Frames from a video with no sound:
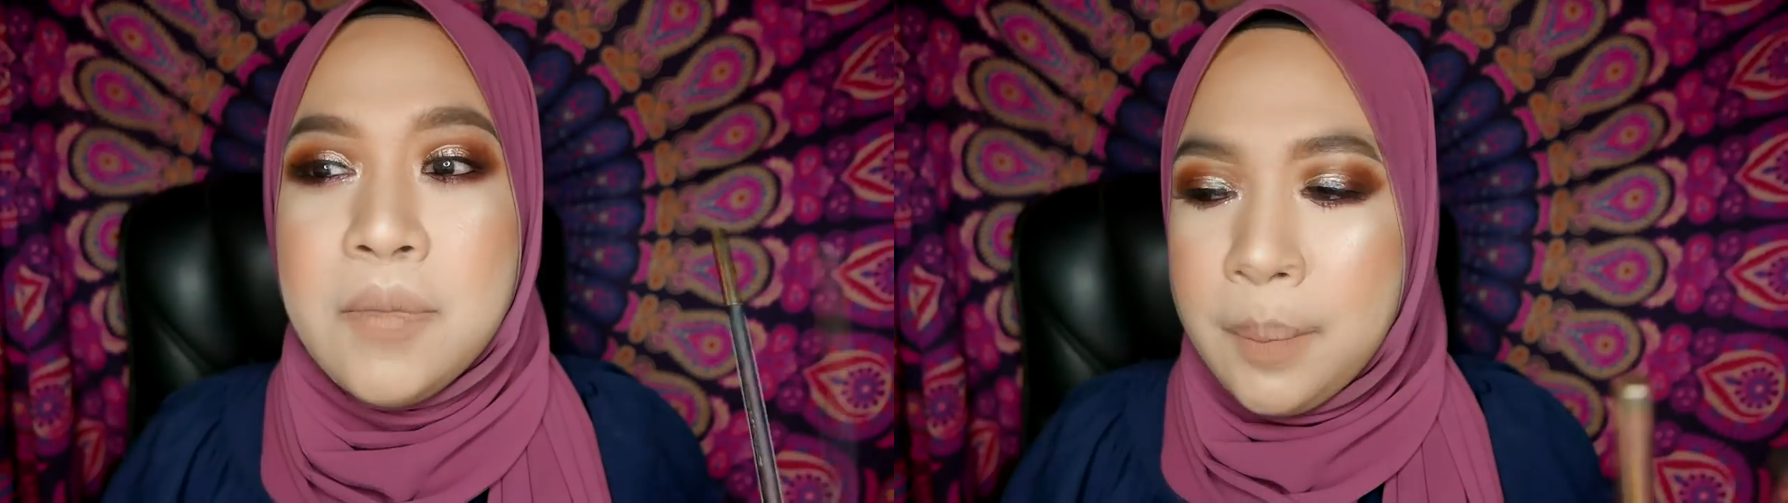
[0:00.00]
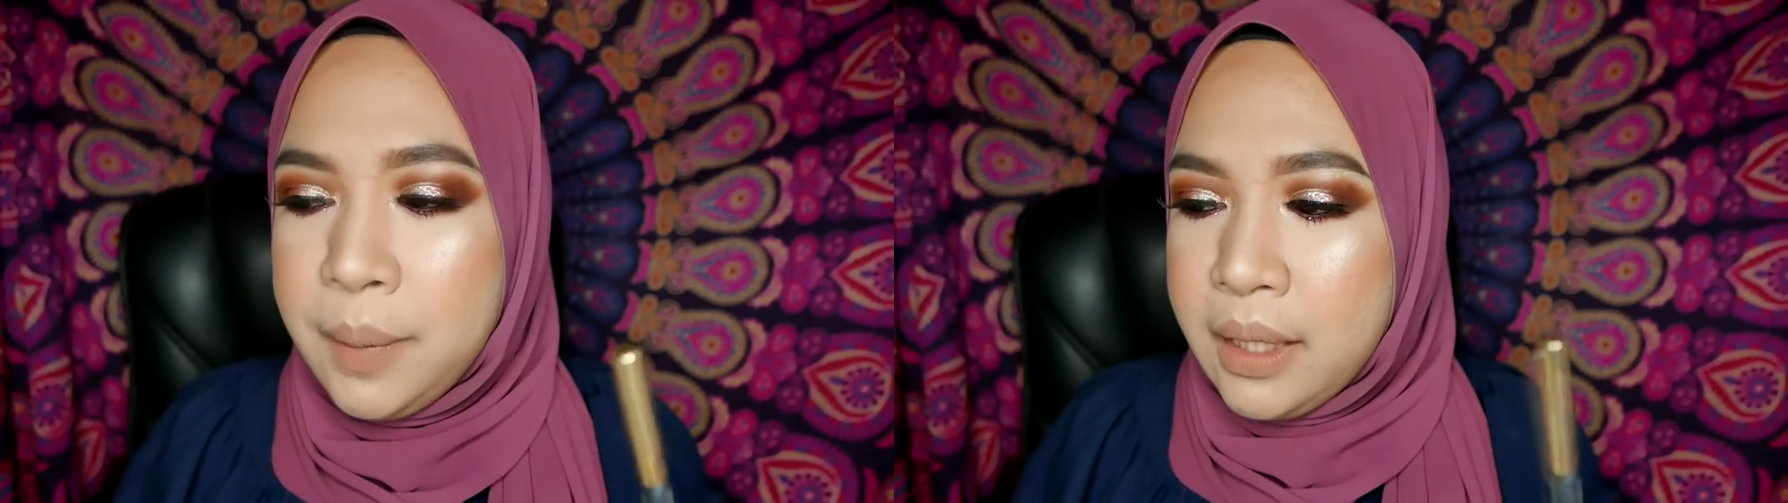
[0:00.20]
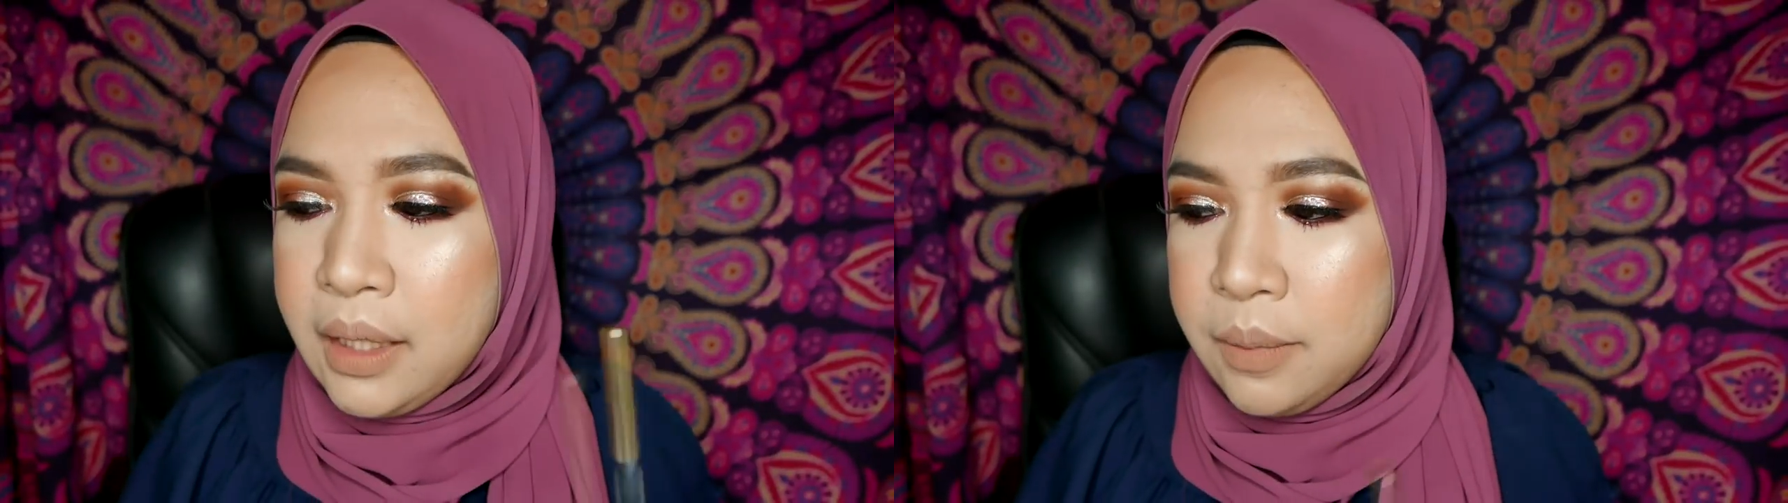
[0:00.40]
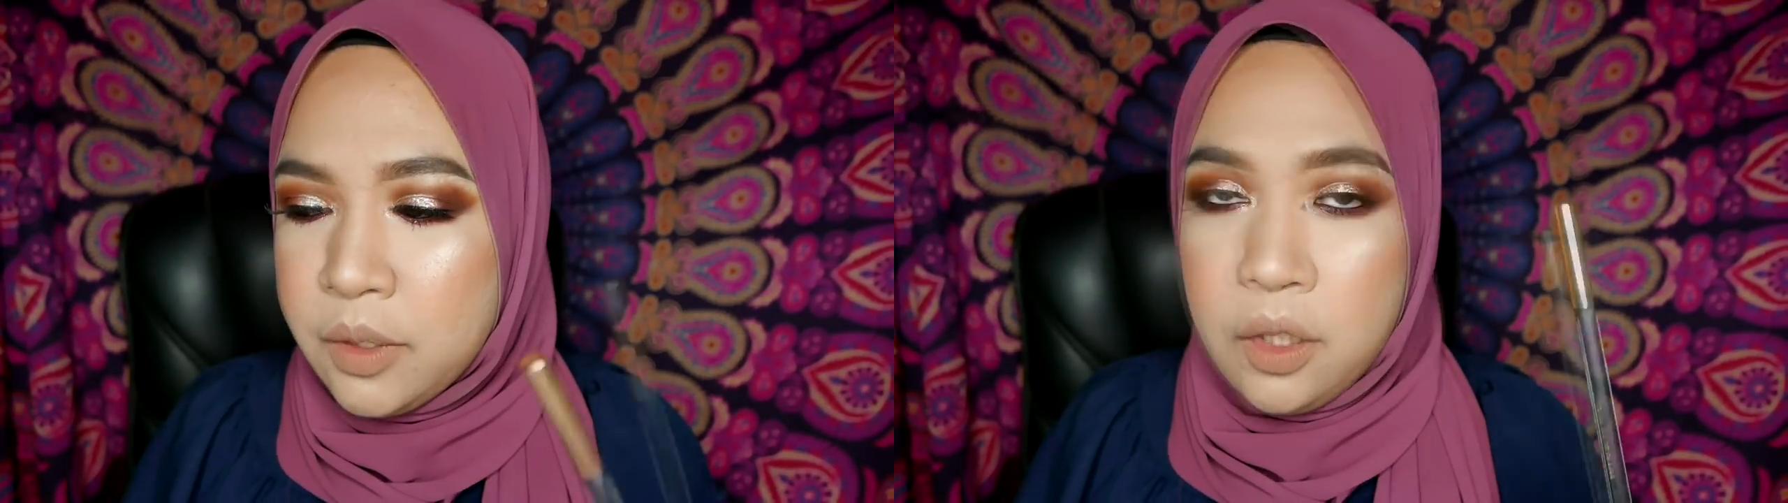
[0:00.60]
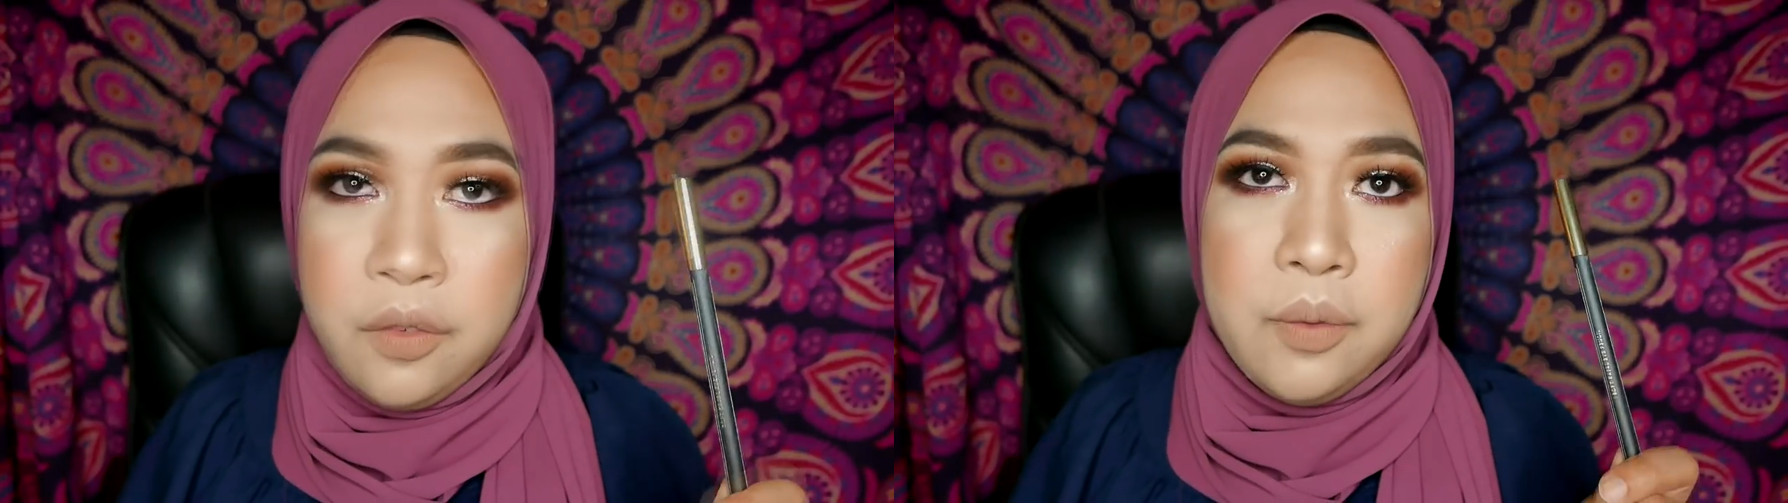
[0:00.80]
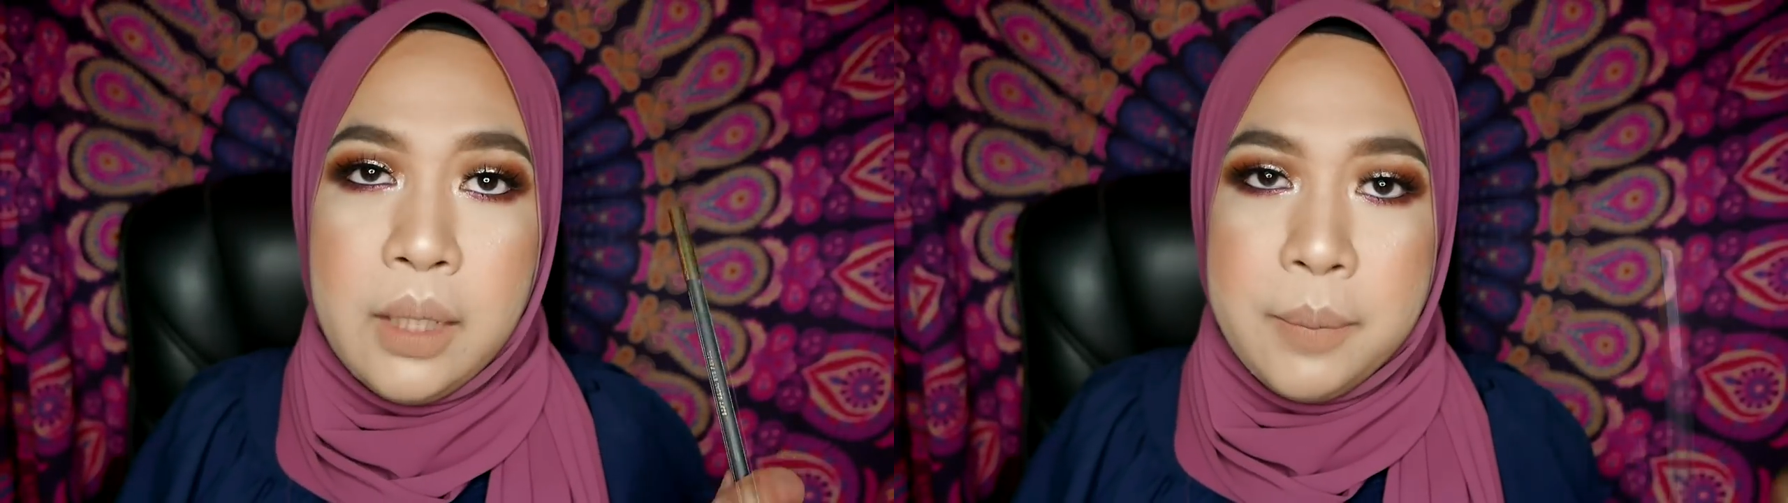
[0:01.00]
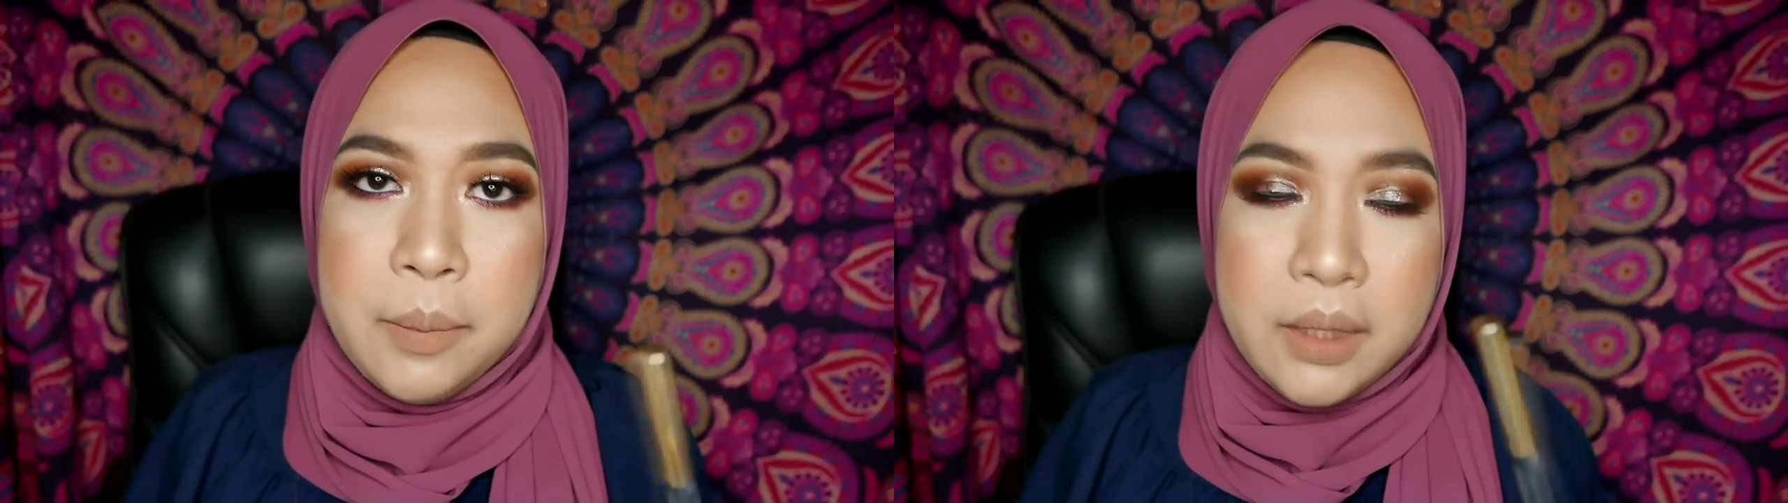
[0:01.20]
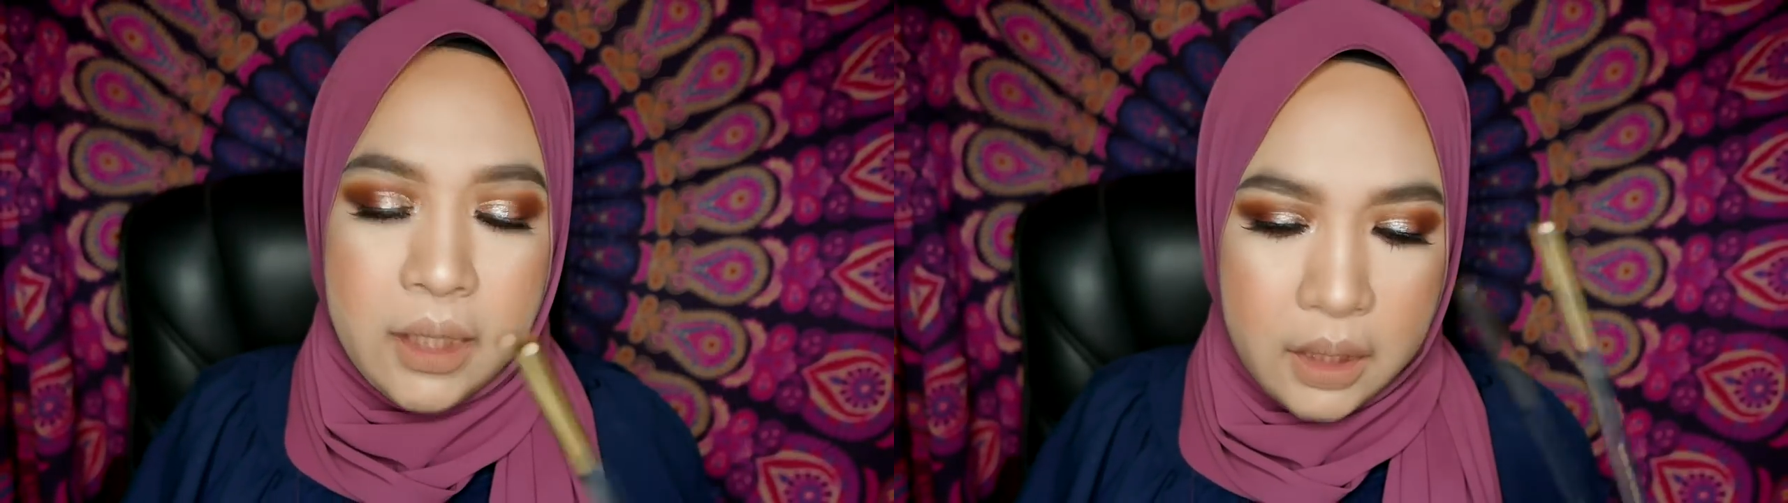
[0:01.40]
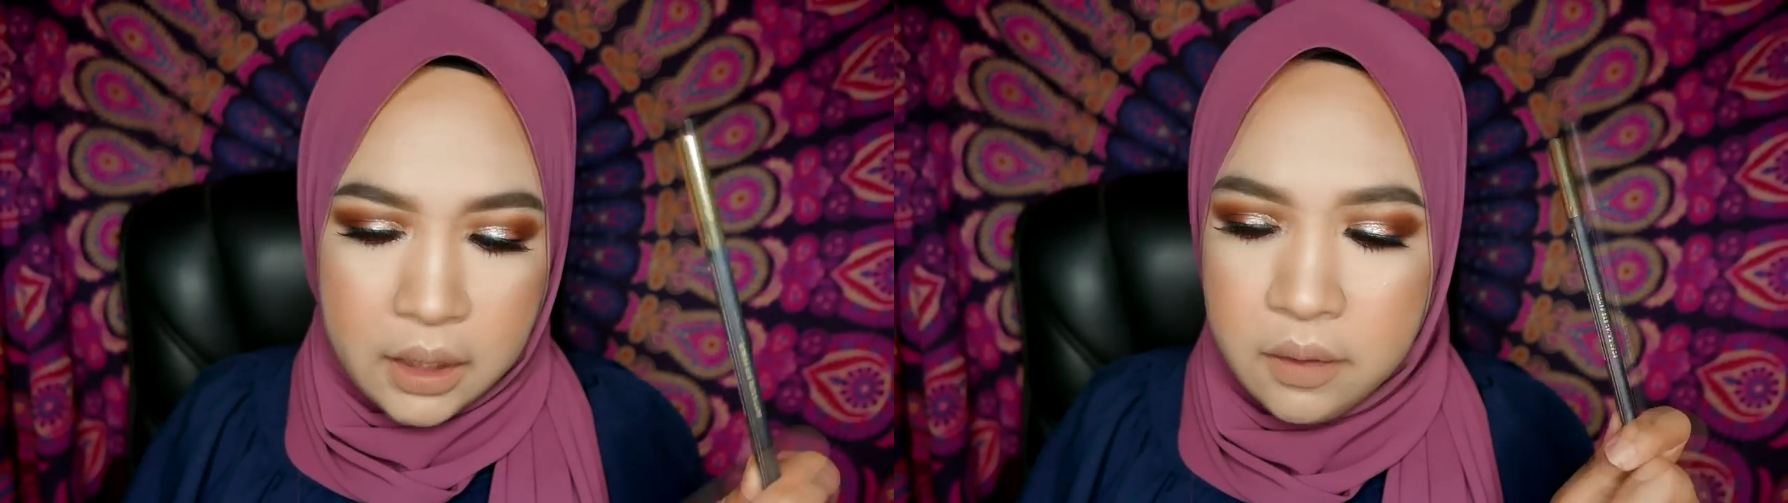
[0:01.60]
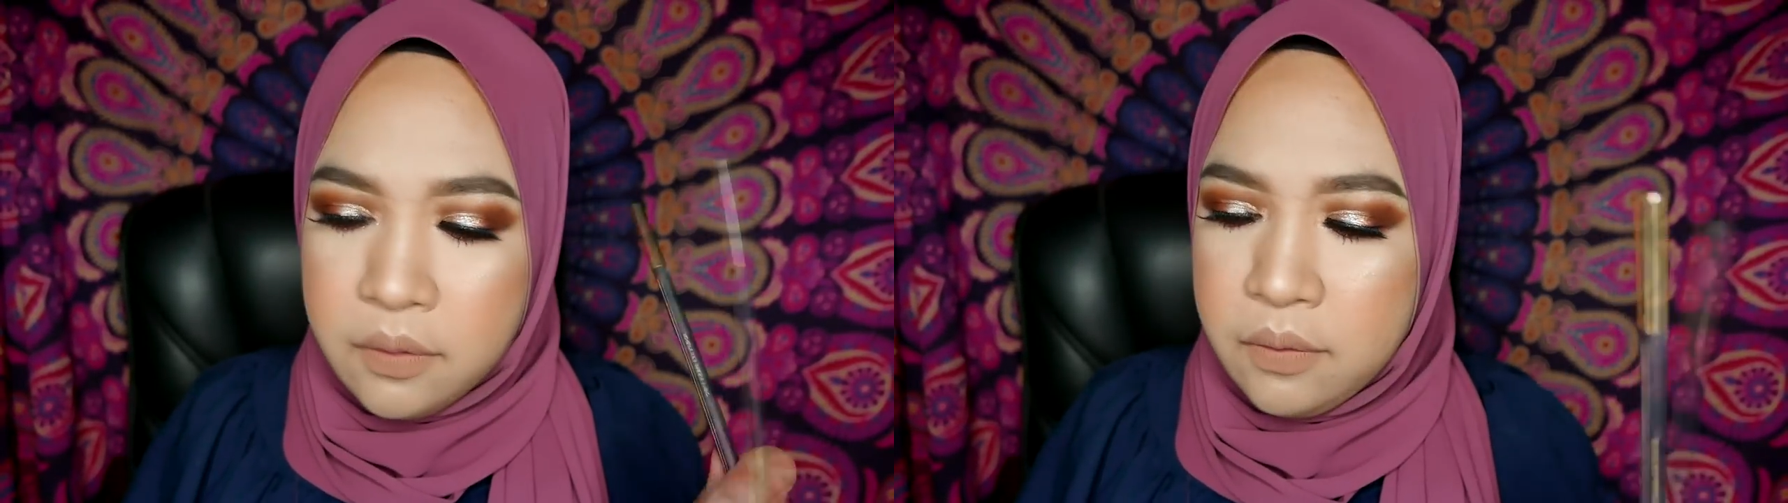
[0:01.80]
Tapi in terms of pigmentation,